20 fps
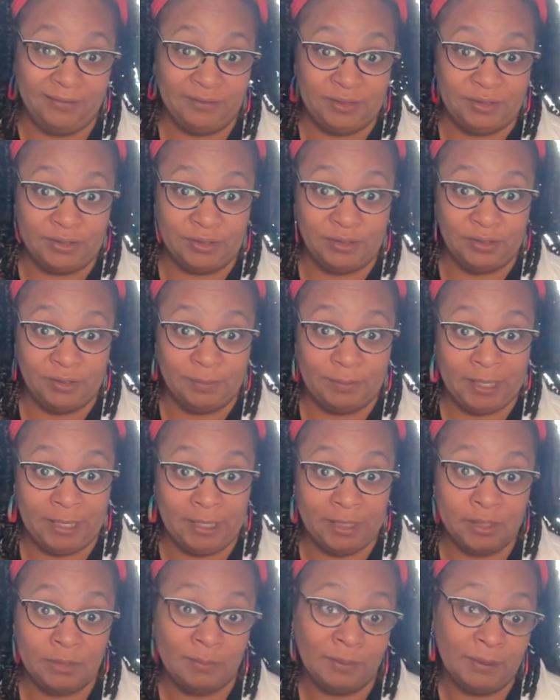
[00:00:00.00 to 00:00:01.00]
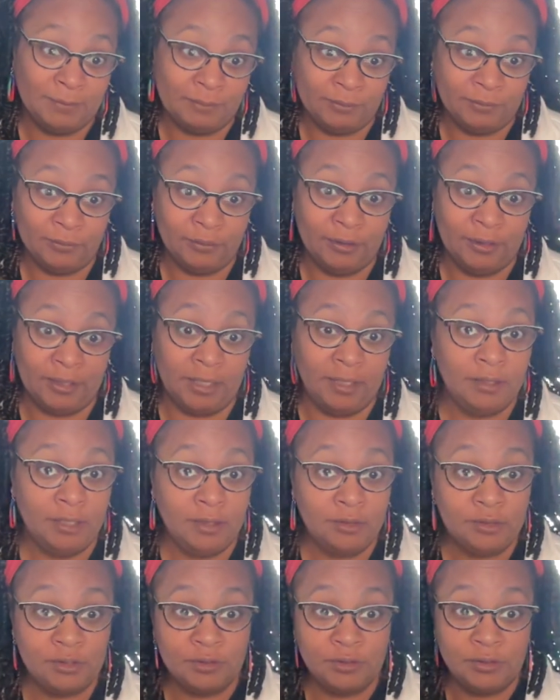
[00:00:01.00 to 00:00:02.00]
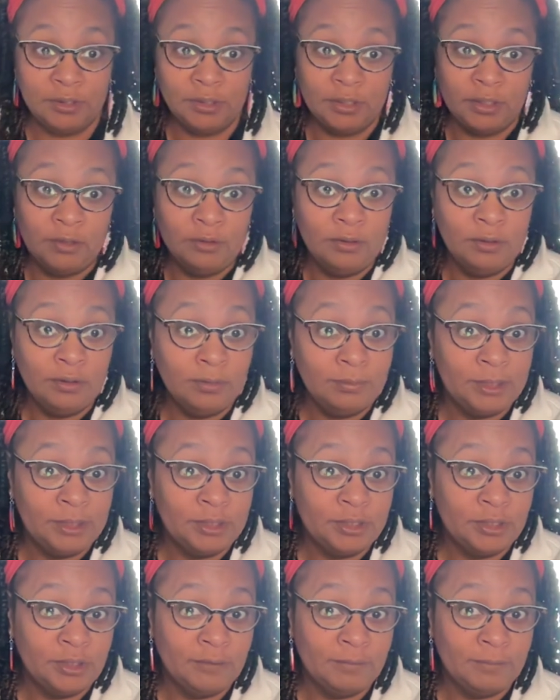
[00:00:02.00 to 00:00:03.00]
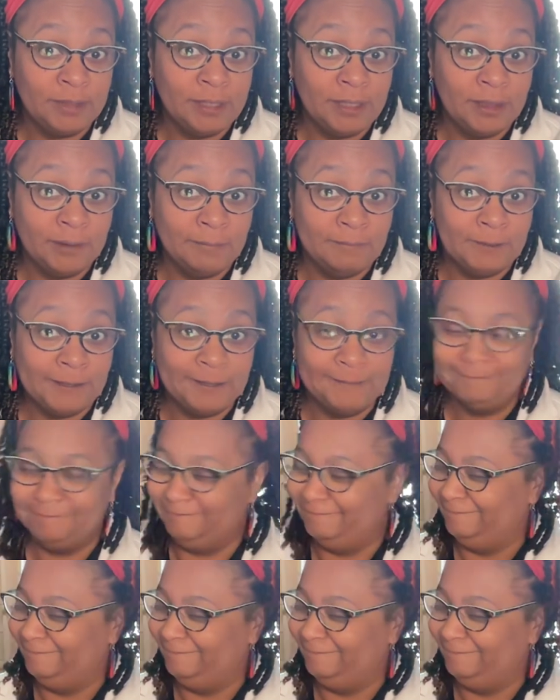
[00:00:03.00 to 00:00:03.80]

have to turn the page, but before that, I'll show you the cute little picture of Penelope.